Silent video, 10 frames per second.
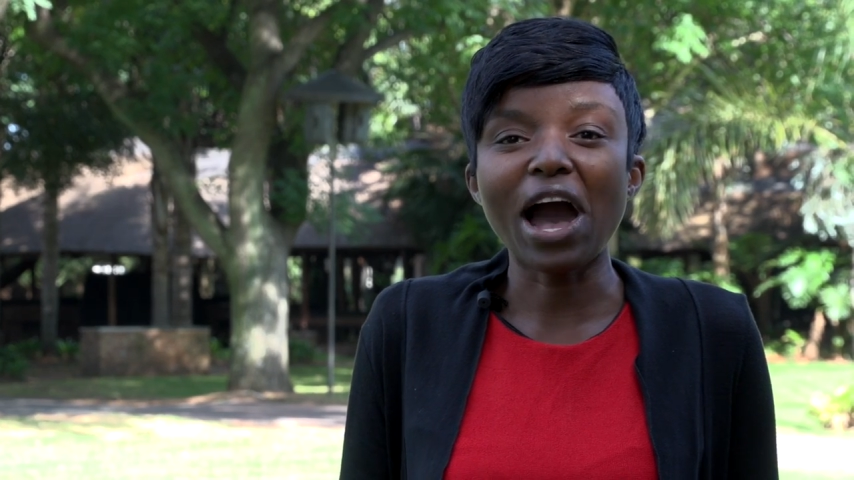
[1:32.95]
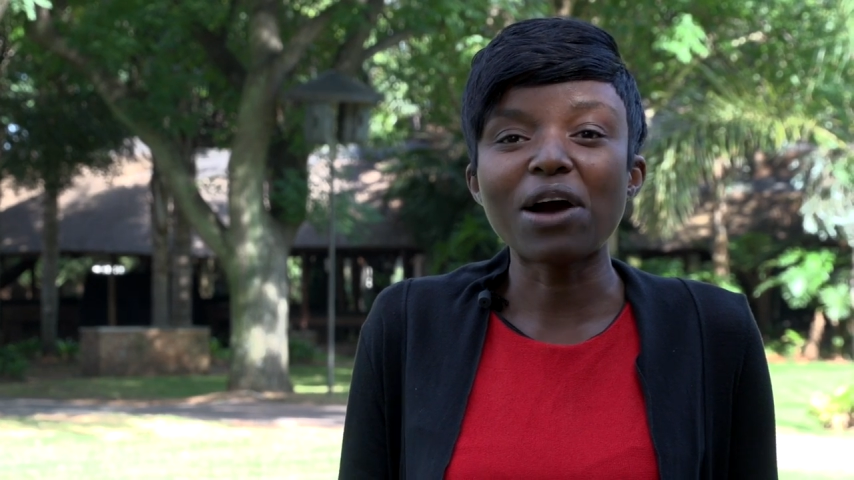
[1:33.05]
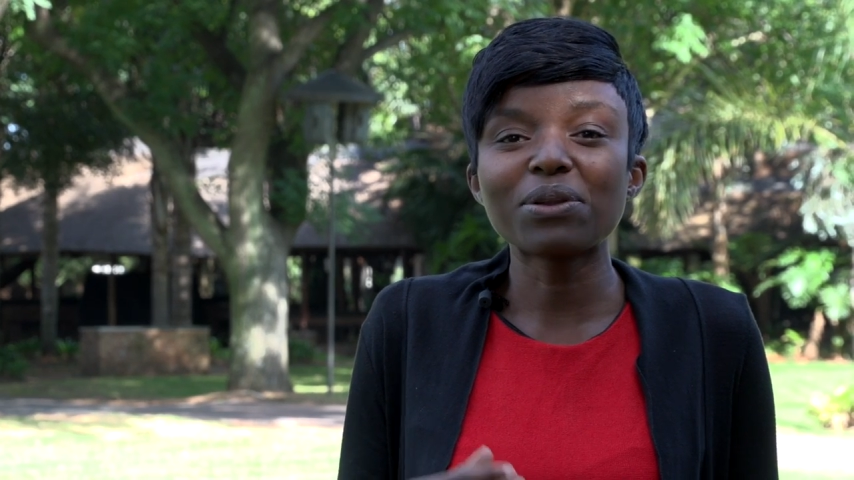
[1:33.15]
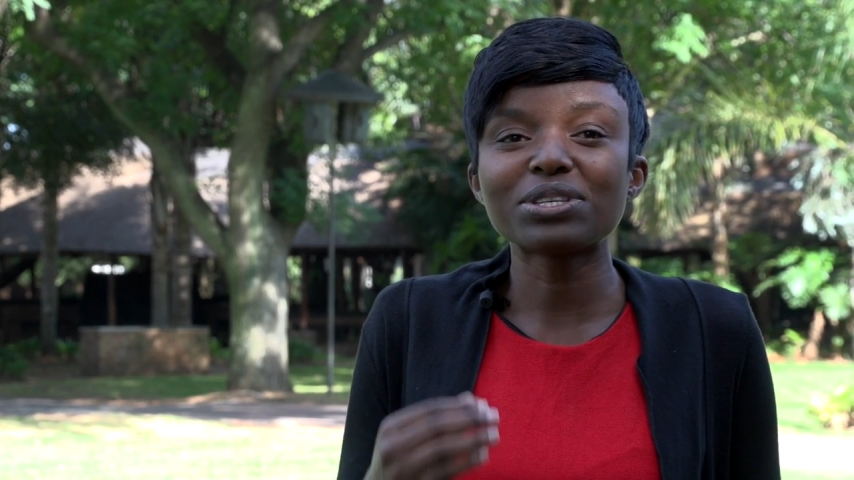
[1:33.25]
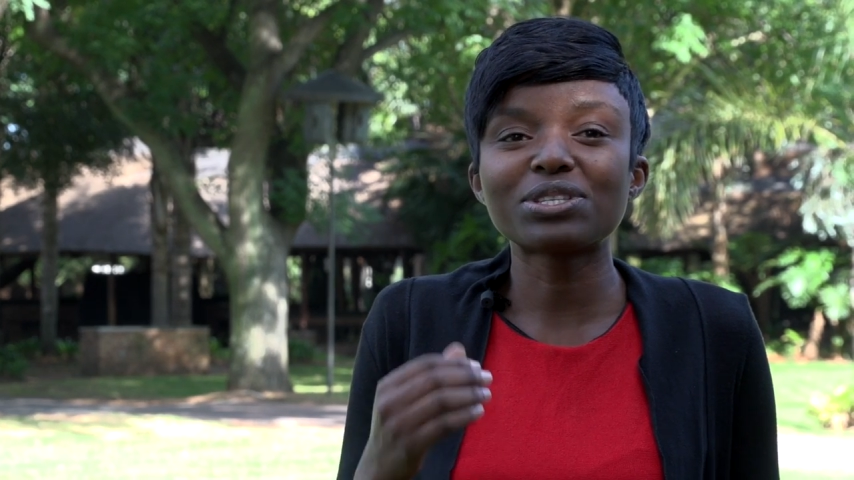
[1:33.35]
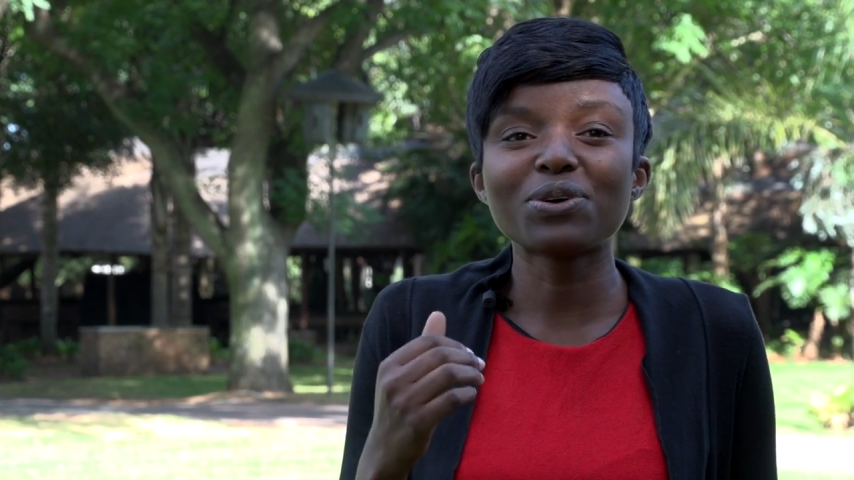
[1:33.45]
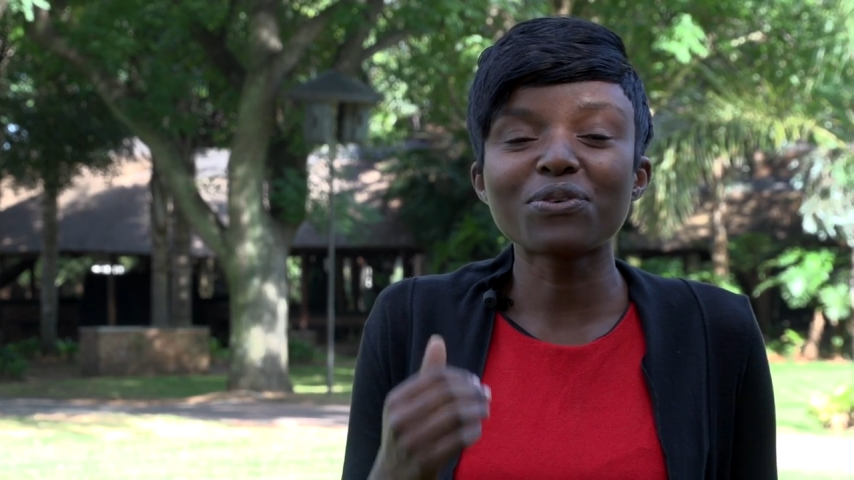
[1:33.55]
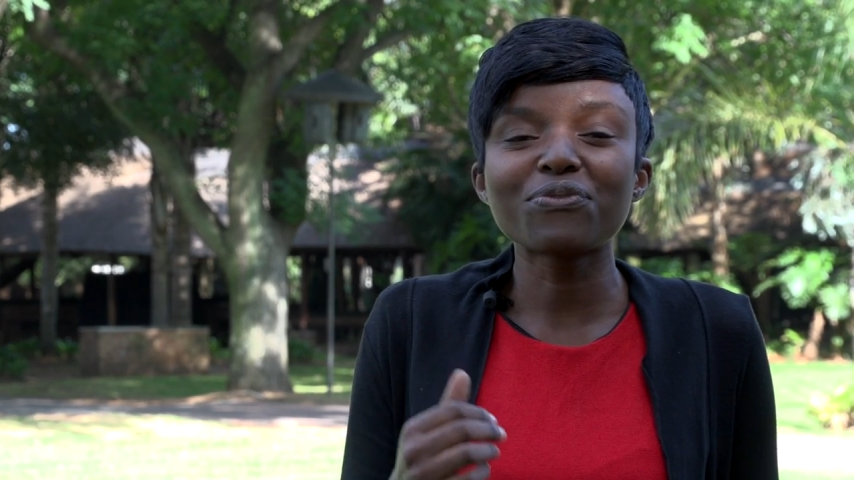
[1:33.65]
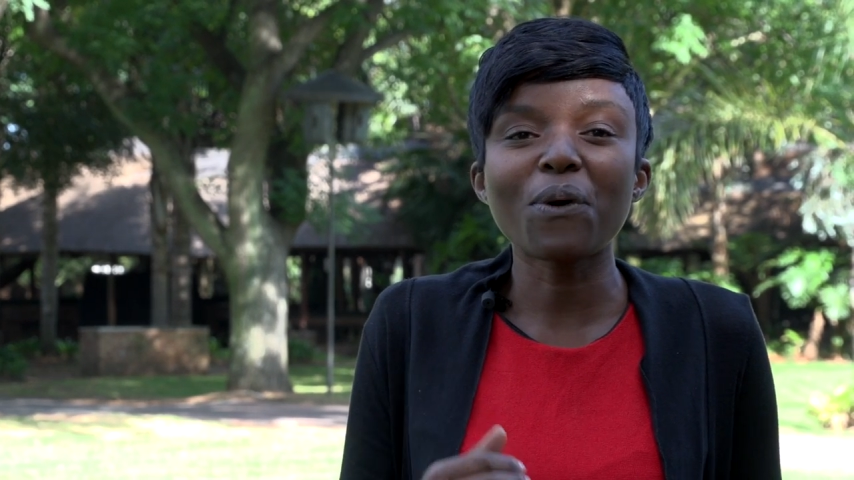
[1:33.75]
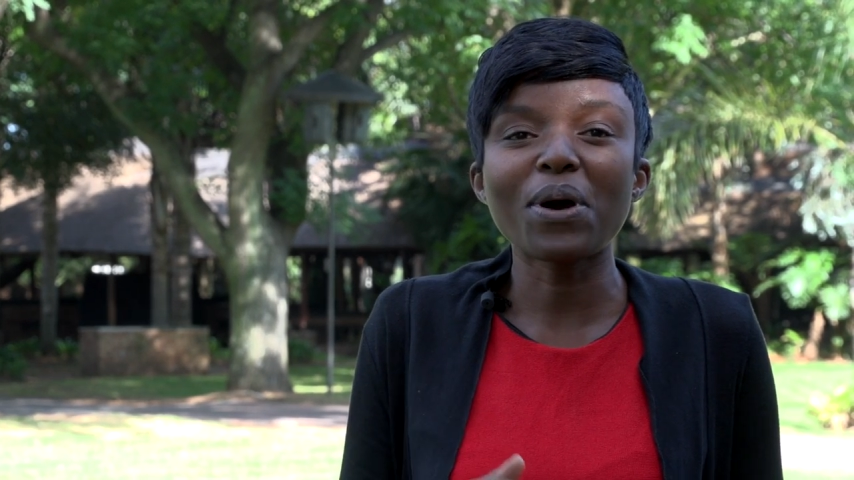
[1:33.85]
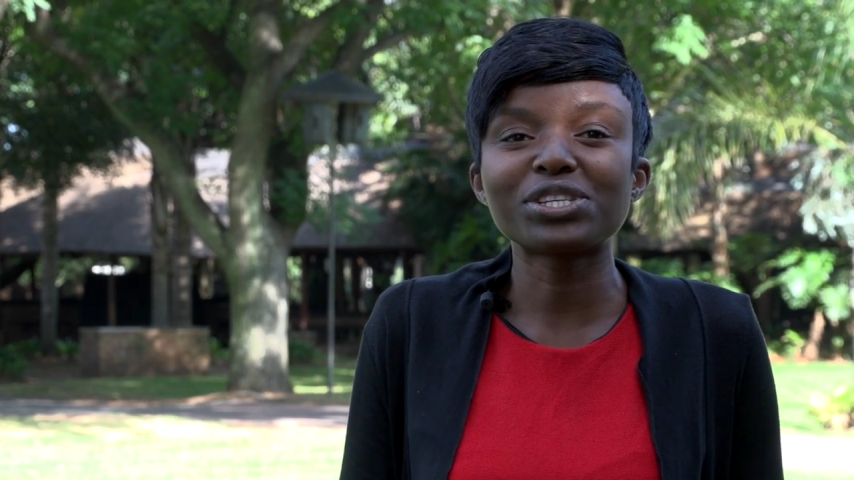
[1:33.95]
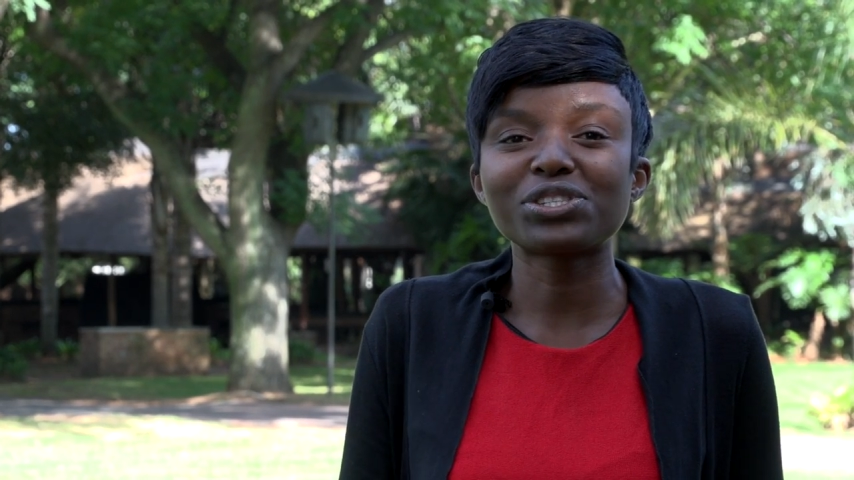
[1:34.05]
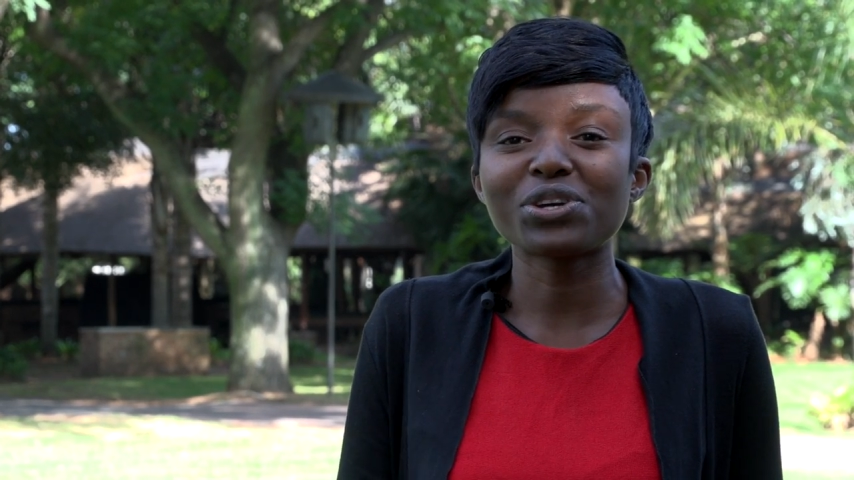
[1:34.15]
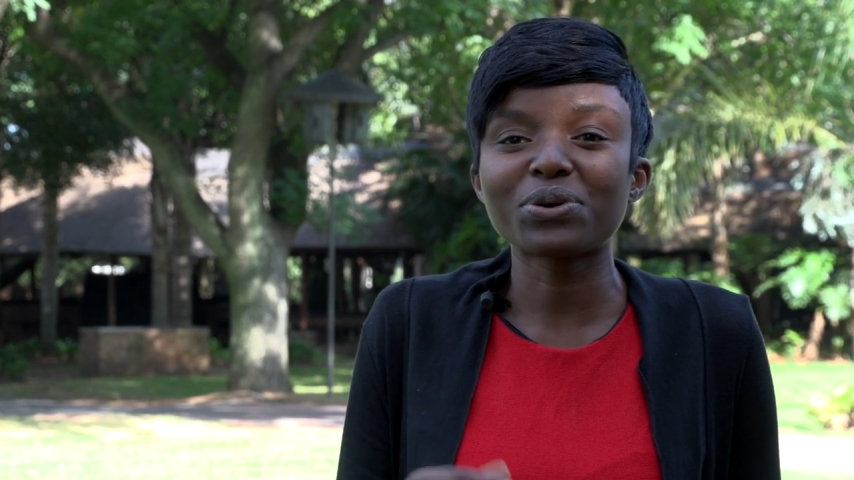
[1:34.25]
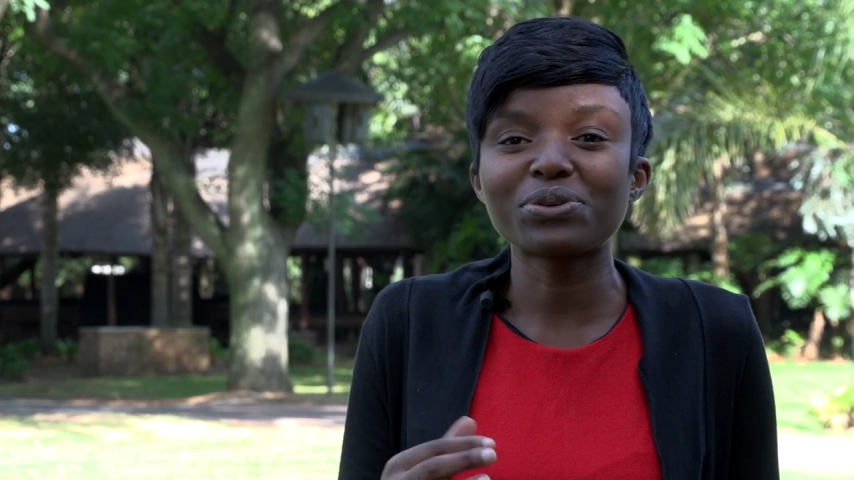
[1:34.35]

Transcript: I always look forward to your